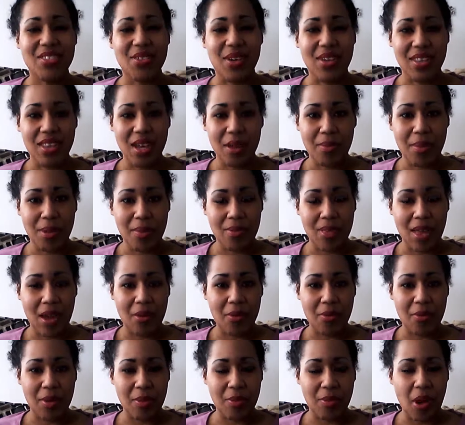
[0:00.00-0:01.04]
So I thought maybe
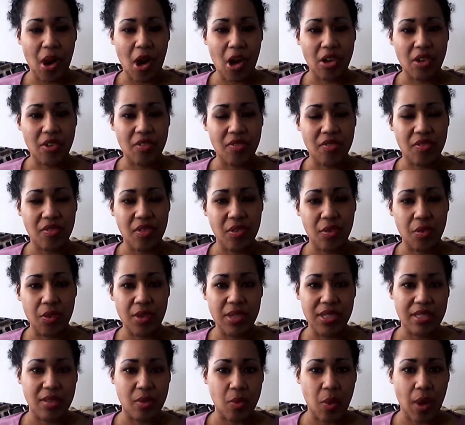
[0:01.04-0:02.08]
that would be part of the
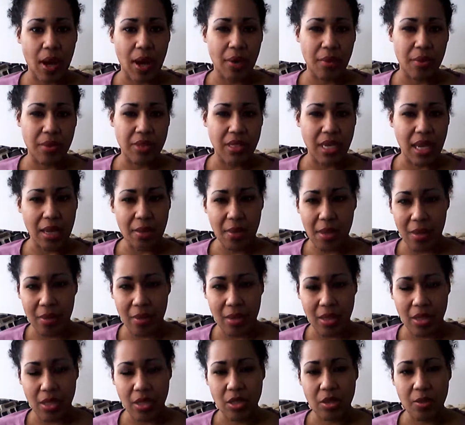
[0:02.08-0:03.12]
reason why I retained
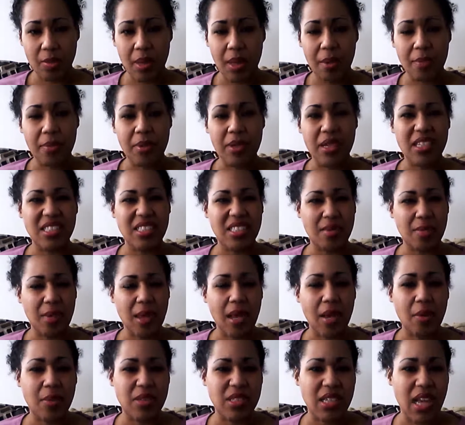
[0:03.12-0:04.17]
maybe a little bit, but it seemed
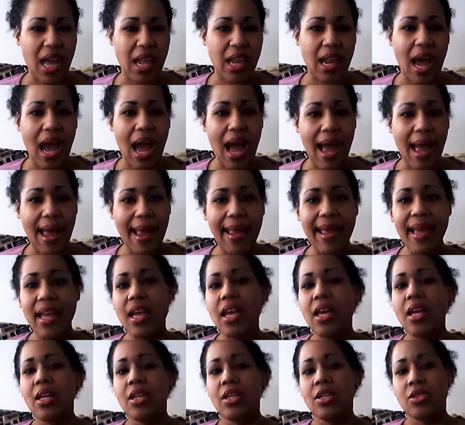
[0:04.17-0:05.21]
like it was kind of high.
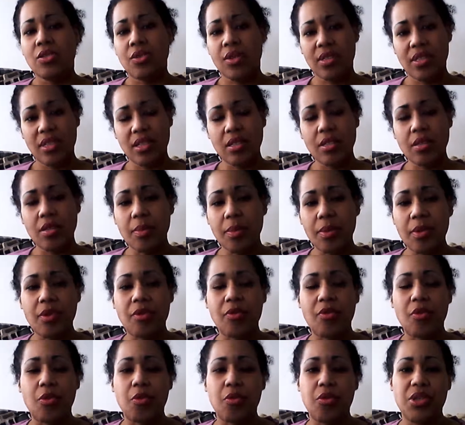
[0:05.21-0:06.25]
So I did a little bit
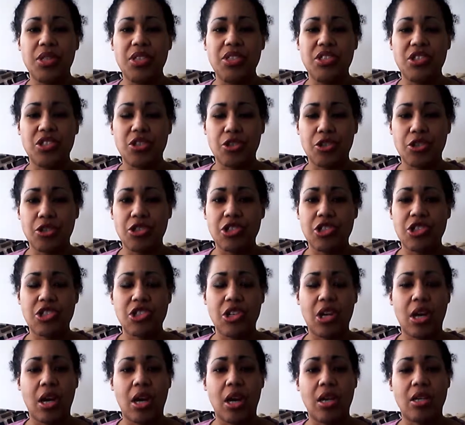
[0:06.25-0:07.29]
of a
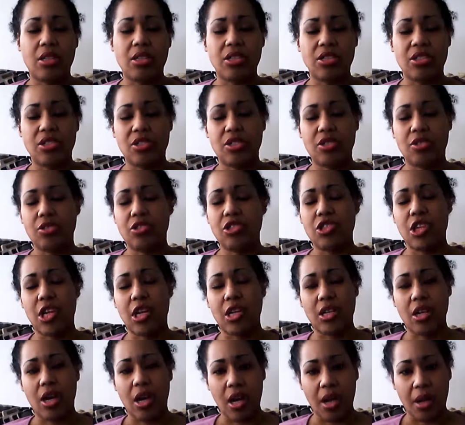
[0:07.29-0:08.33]
search
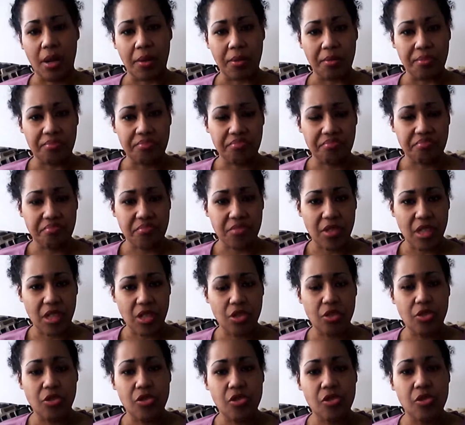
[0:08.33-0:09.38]
on
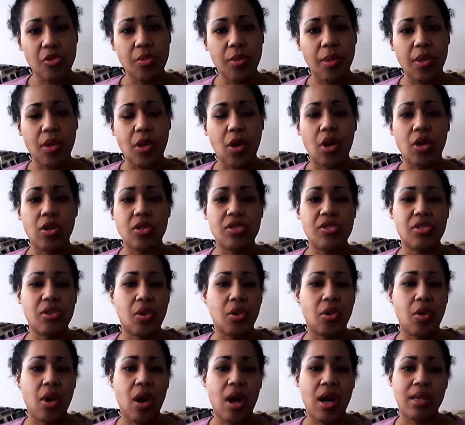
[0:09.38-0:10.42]
YouTube and
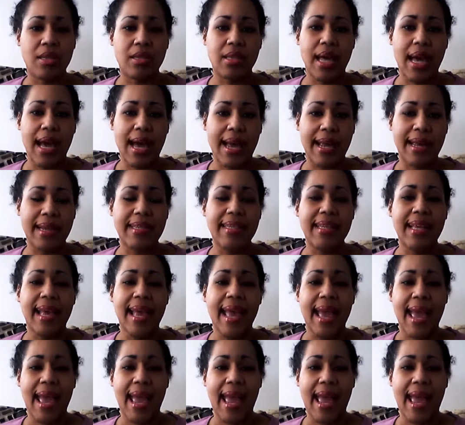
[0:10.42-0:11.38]
also online.